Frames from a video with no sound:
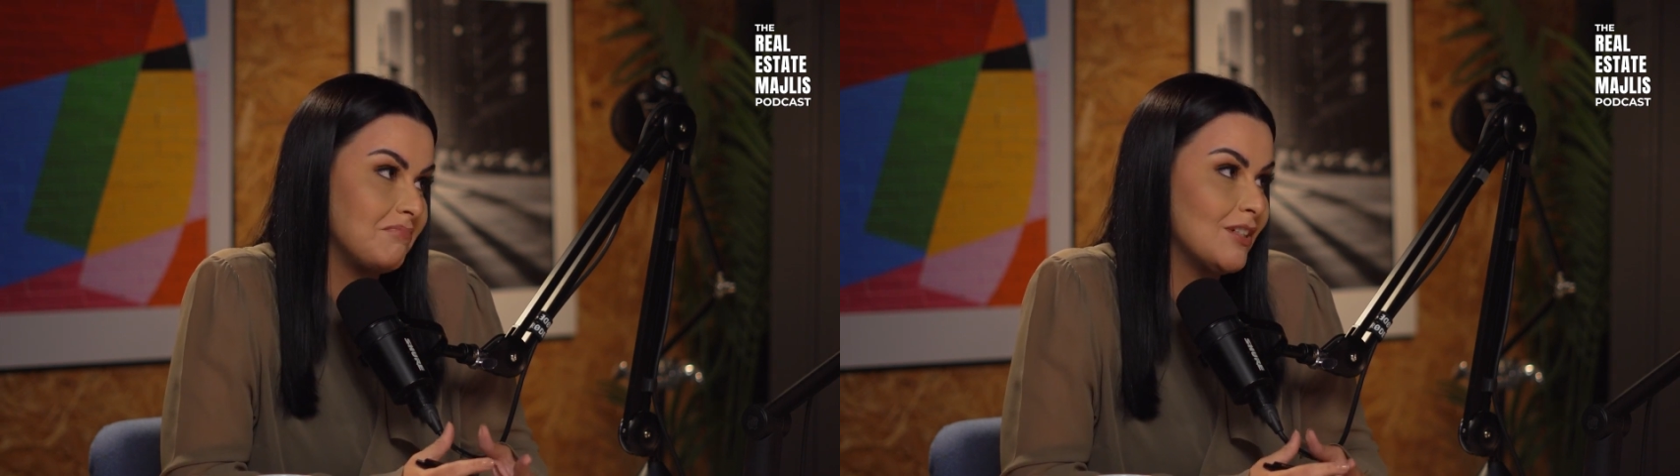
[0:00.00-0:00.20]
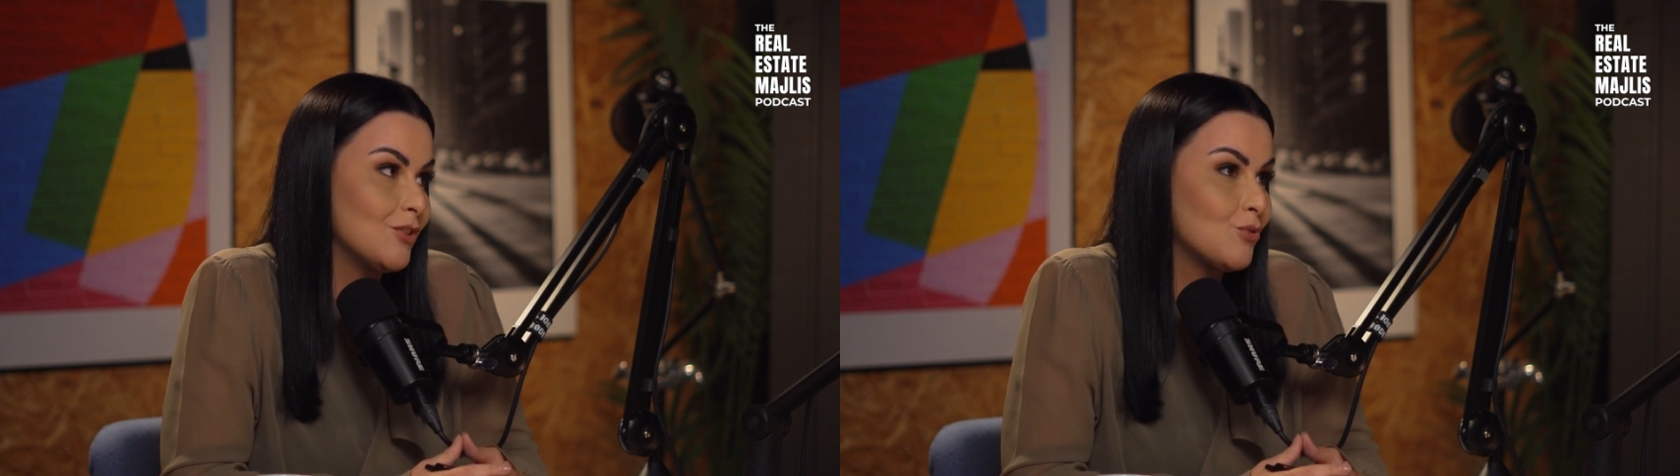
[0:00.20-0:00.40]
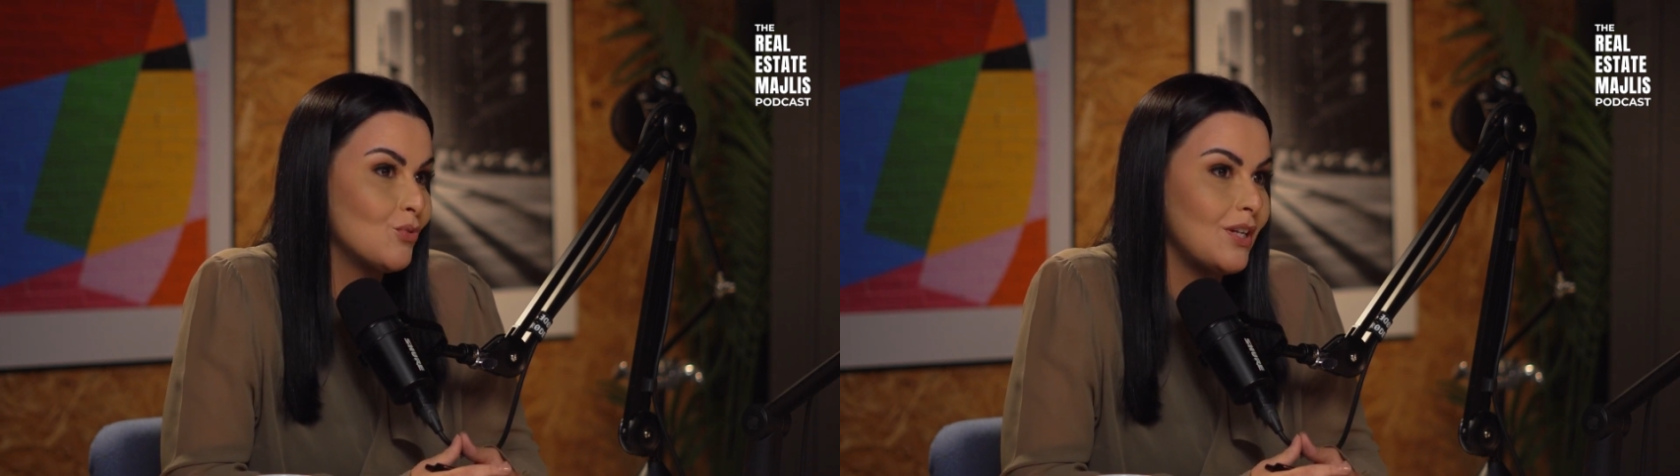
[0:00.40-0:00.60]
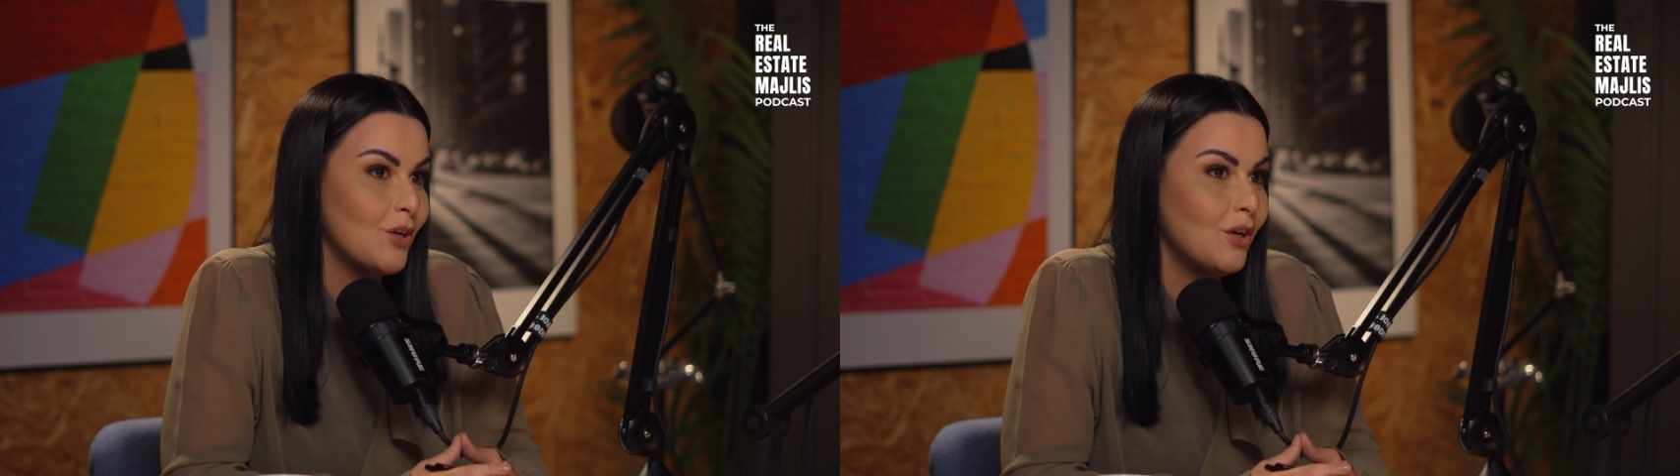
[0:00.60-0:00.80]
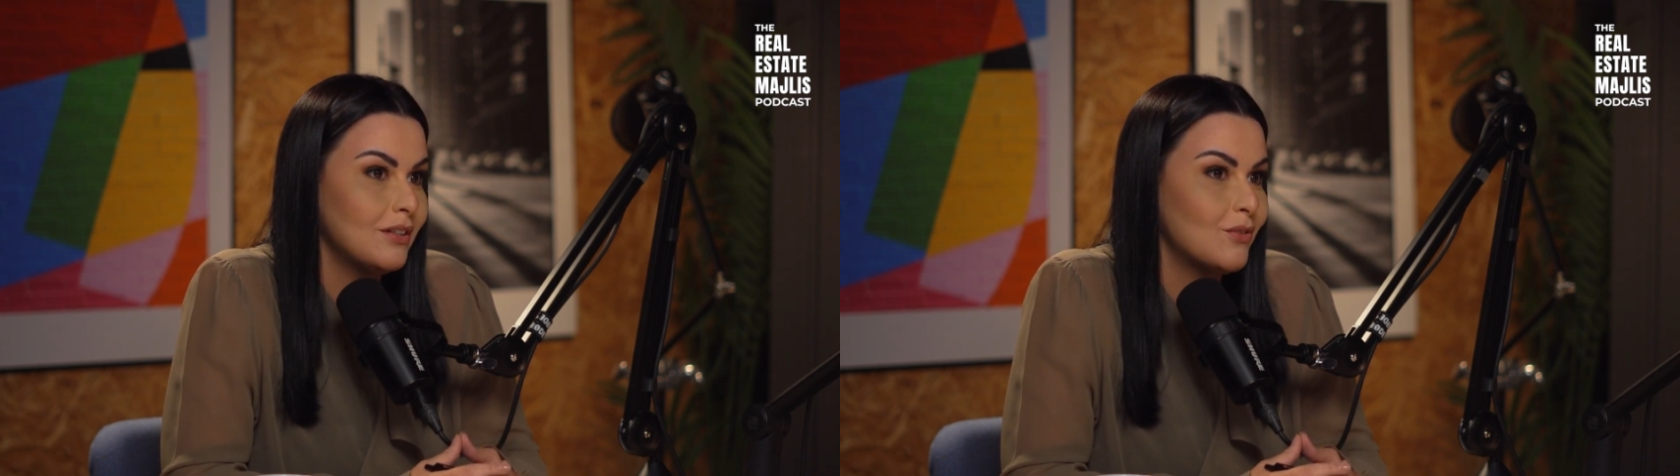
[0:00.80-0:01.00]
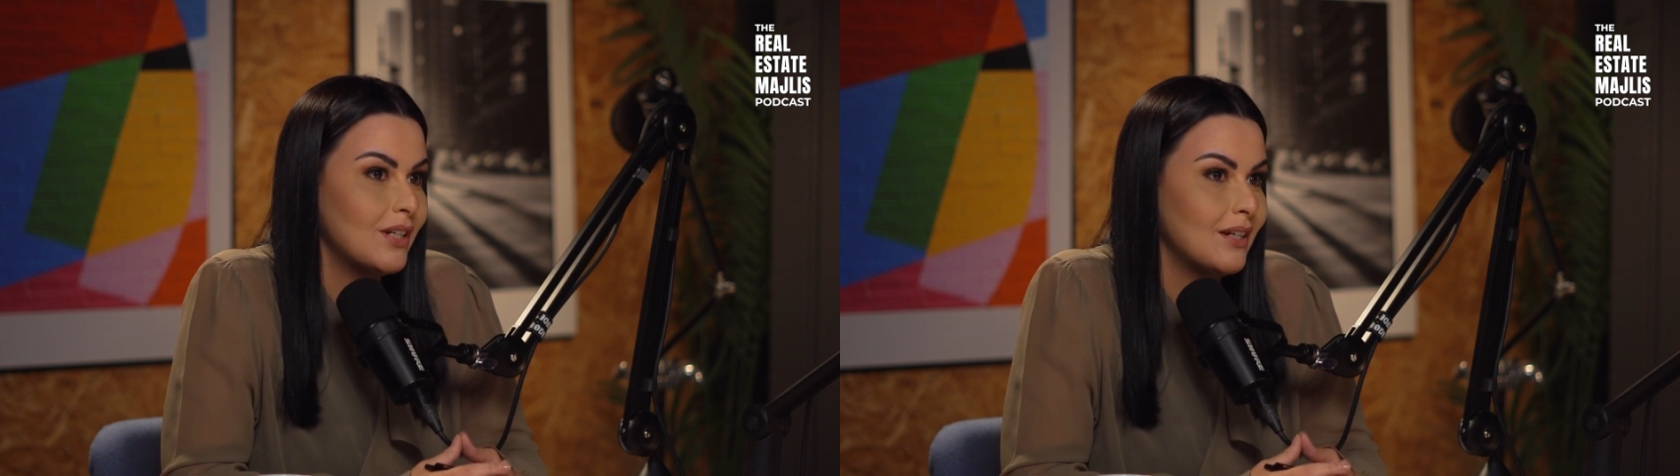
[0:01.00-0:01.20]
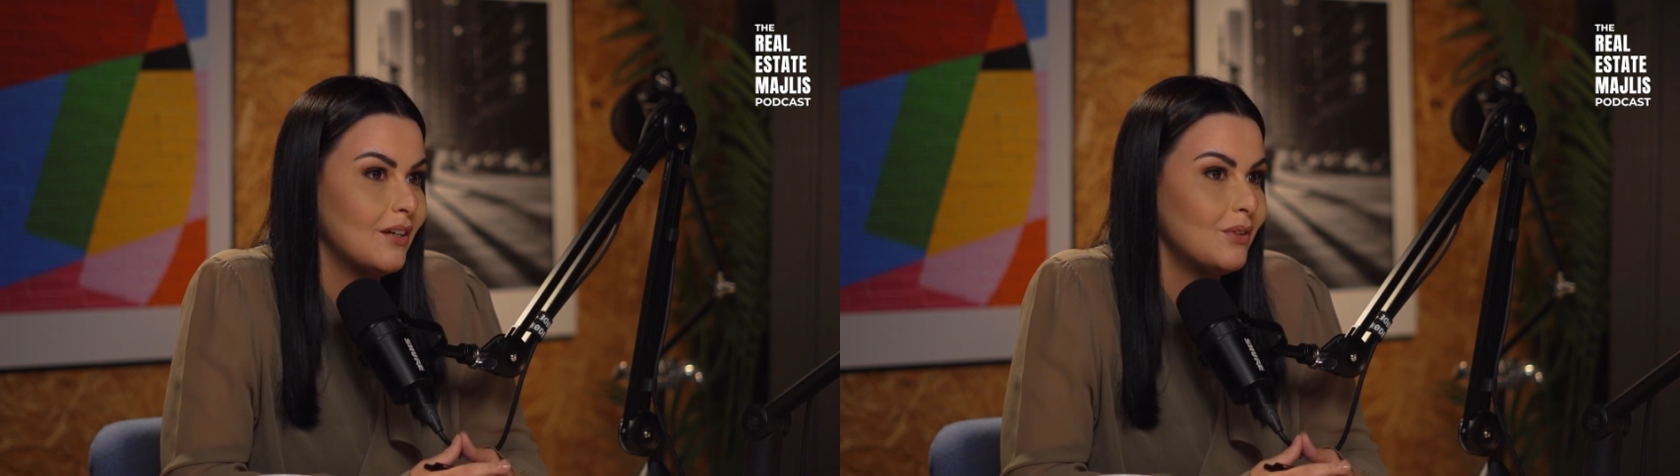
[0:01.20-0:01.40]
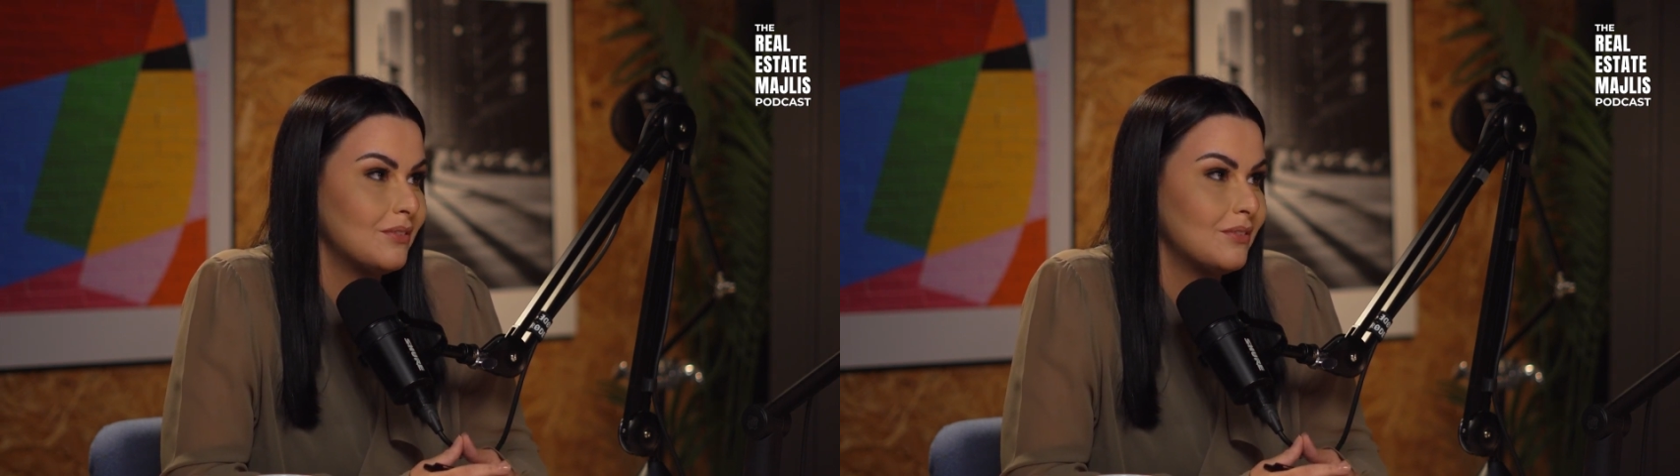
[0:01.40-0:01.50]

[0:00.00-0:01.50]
you know, it's really hot right now.